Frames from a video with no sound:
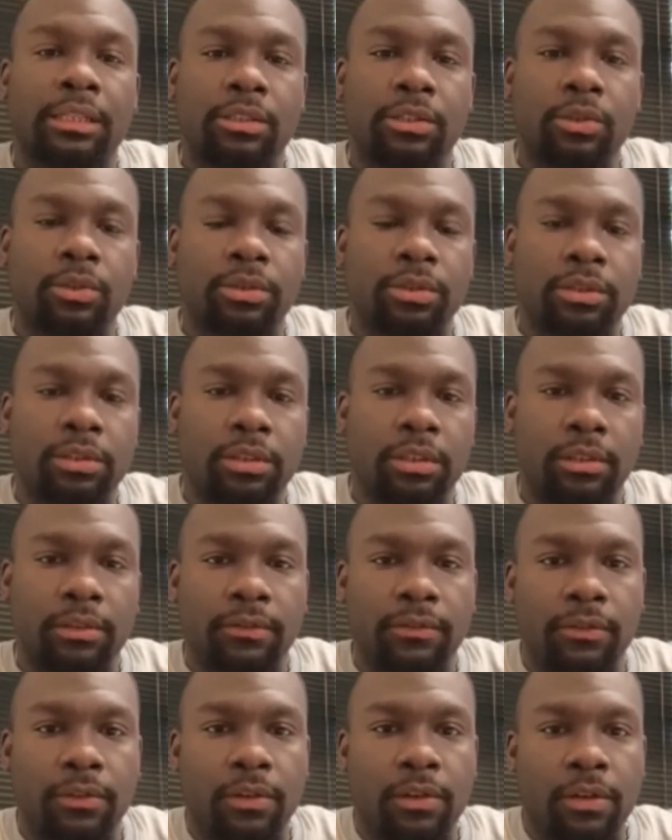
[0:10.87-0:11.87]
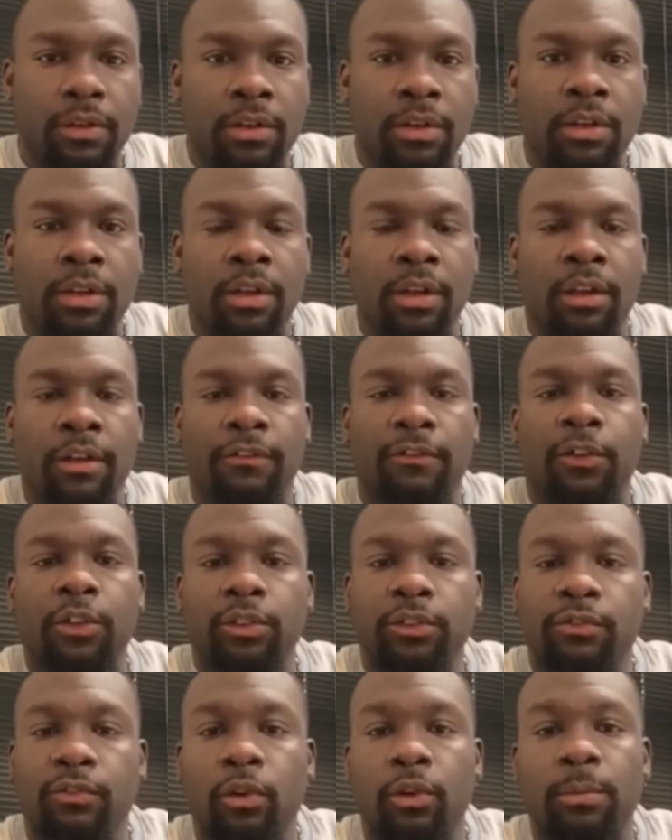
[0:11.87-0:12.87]
coaches are looking for.
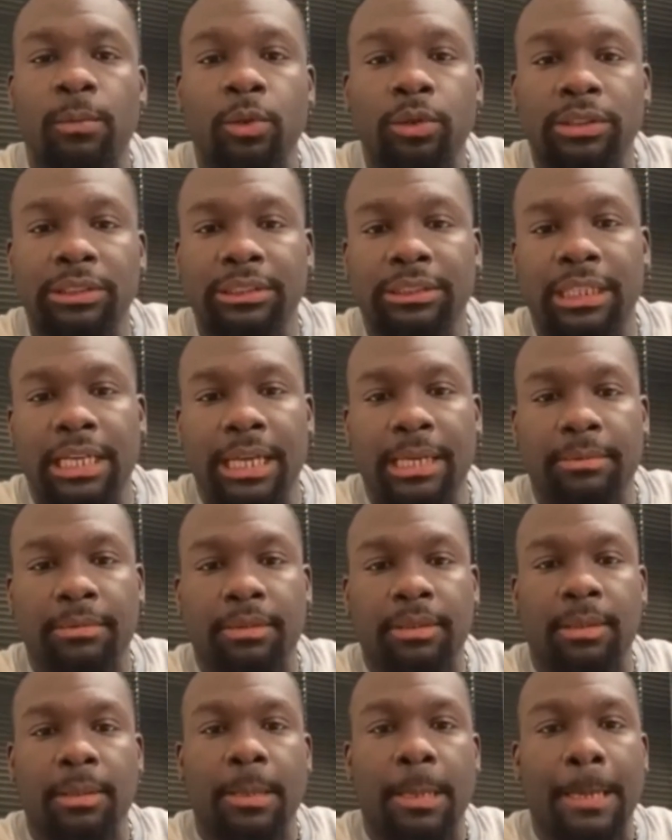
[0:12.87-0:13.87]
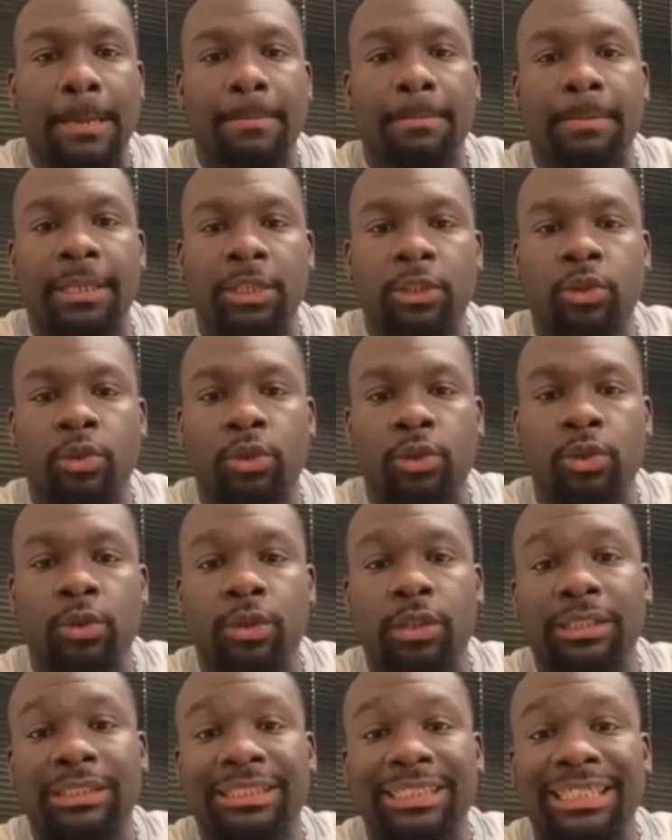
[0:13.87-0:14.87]
First and foremost is camps. Make sure
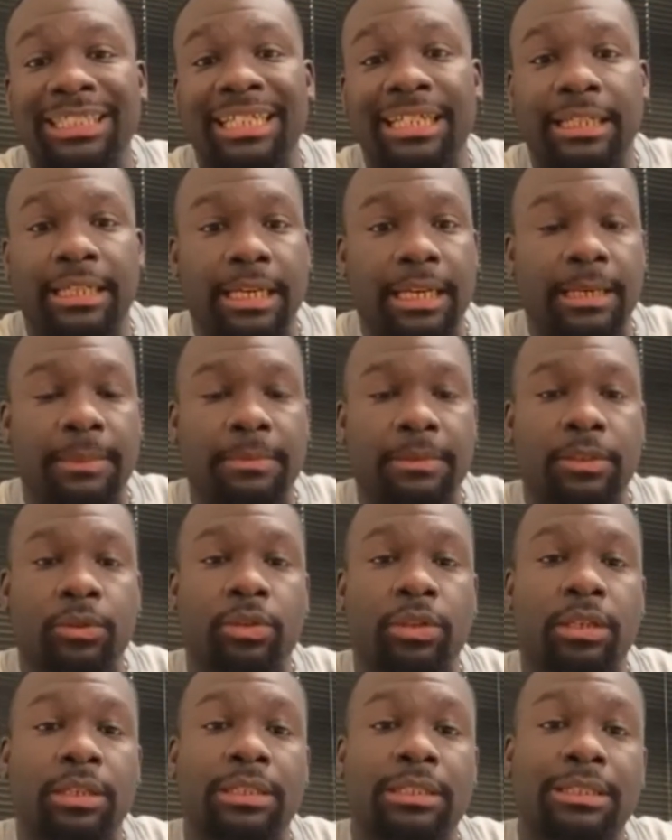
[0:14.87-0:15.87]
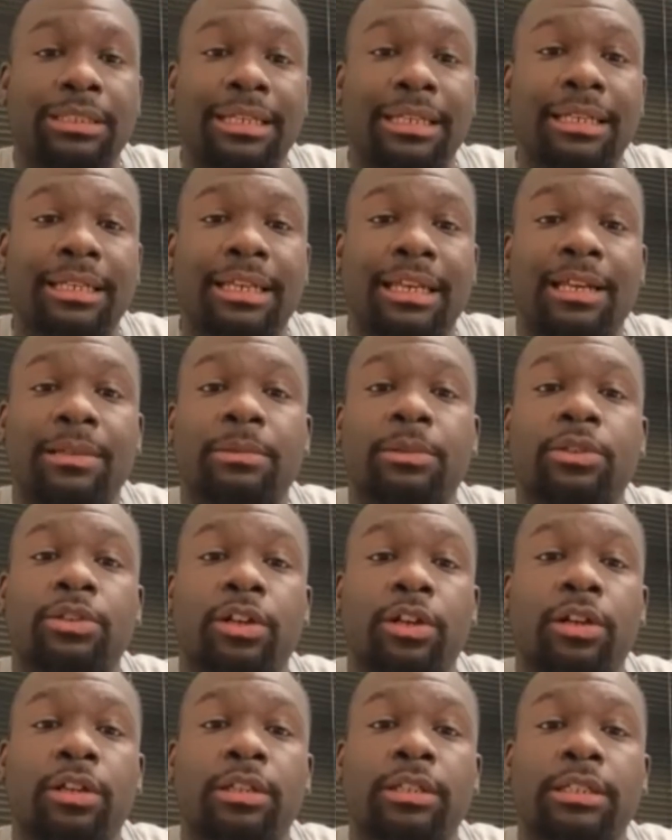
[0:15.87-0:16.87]
you're attending camps. You can attend camps as
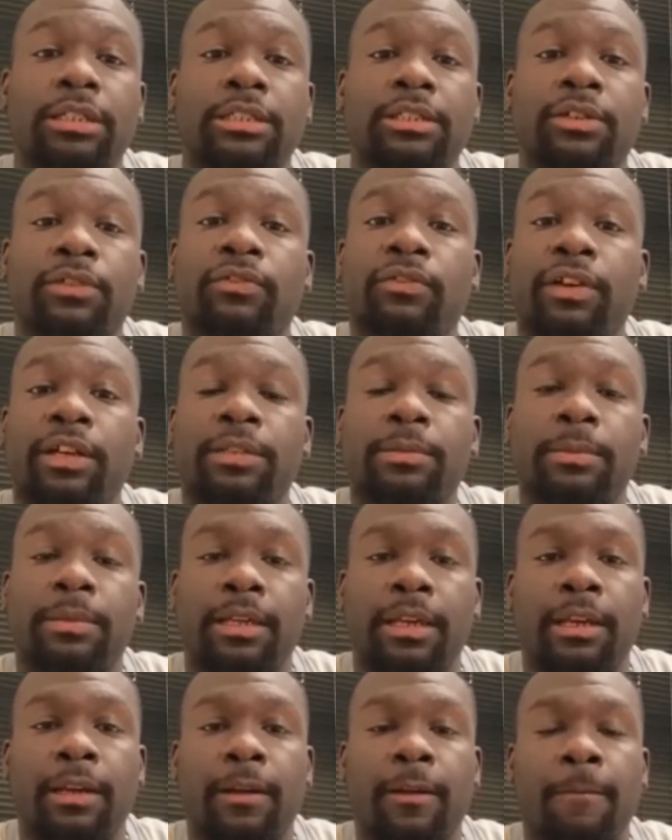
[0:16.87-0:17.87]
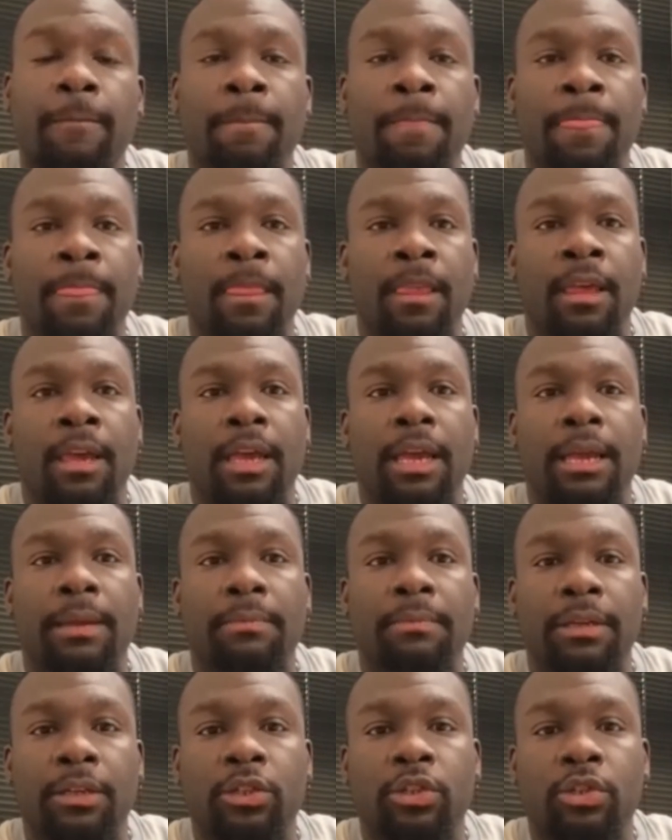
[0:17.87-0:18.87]
early as your freshman year.
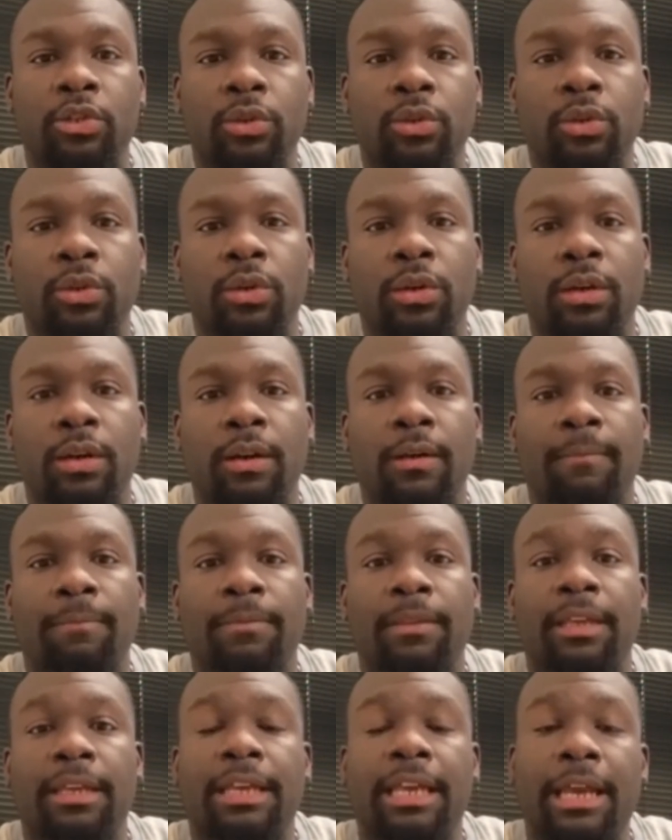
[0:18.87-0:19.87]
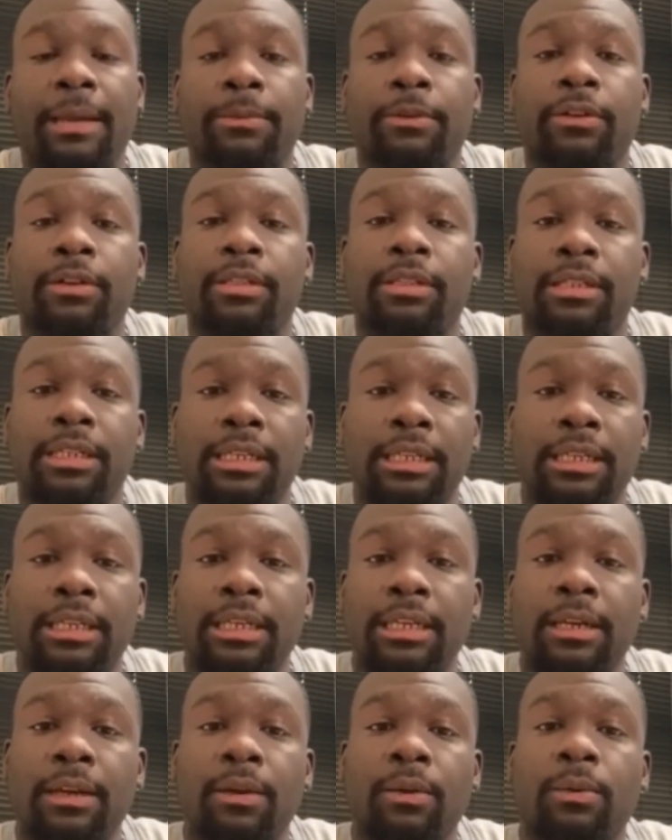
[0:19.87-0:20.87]
And make sure the camp you're
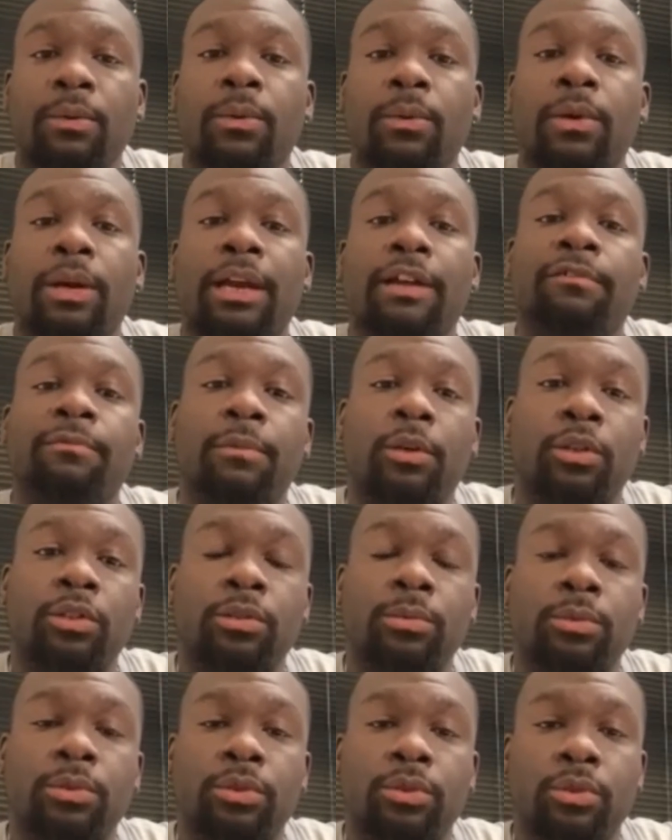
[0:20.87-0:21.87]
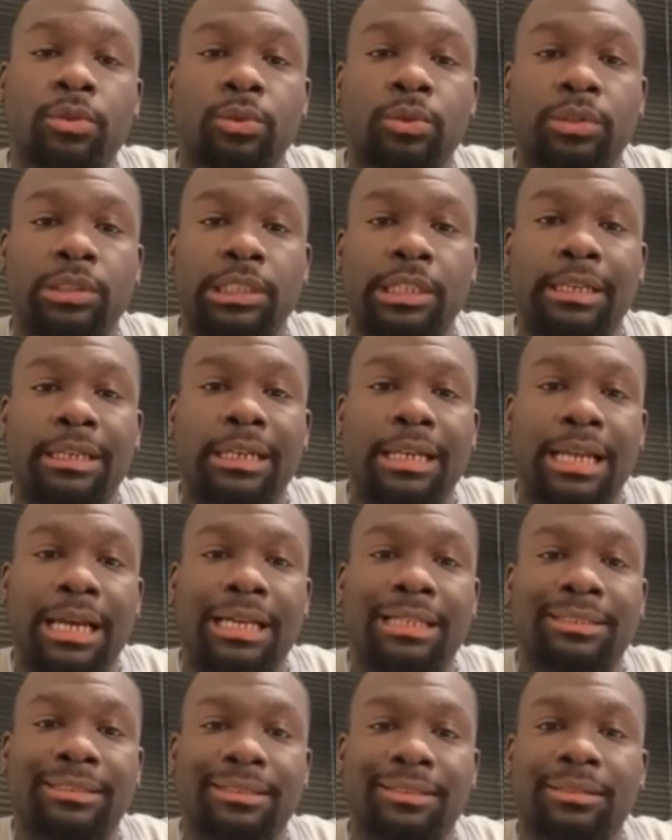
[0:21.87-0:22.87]
attending will have multiple schools there and
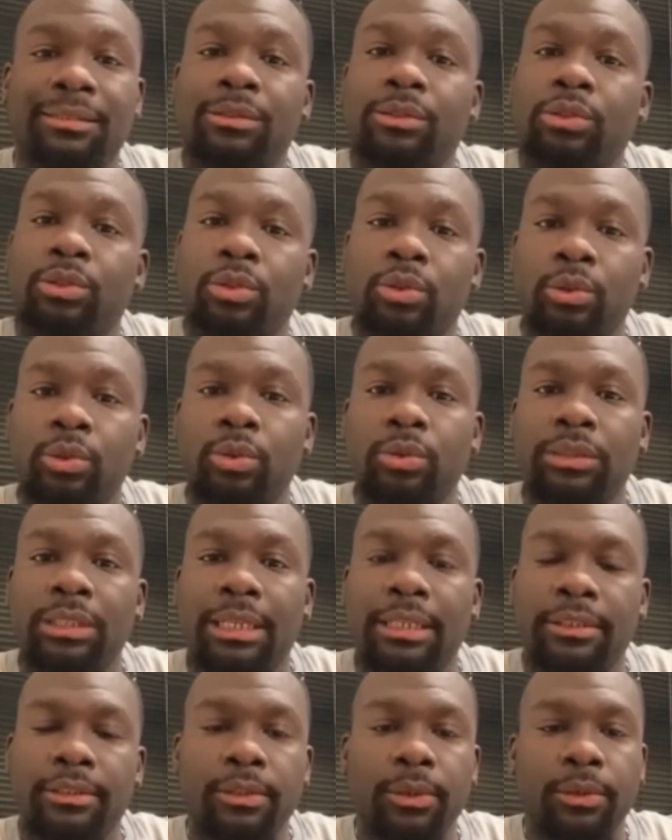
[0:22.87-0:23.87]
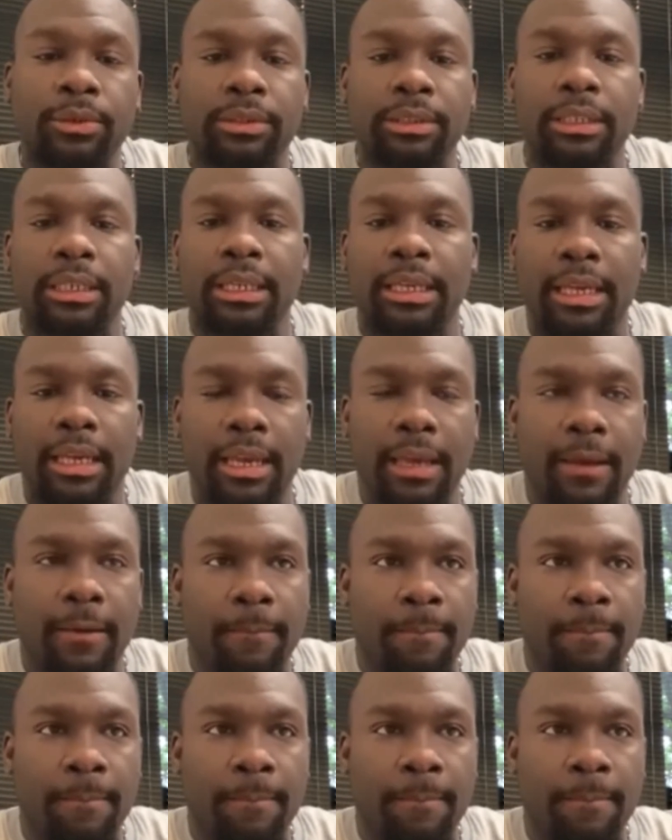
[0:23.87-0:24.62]
not just the school that is hosting the camp.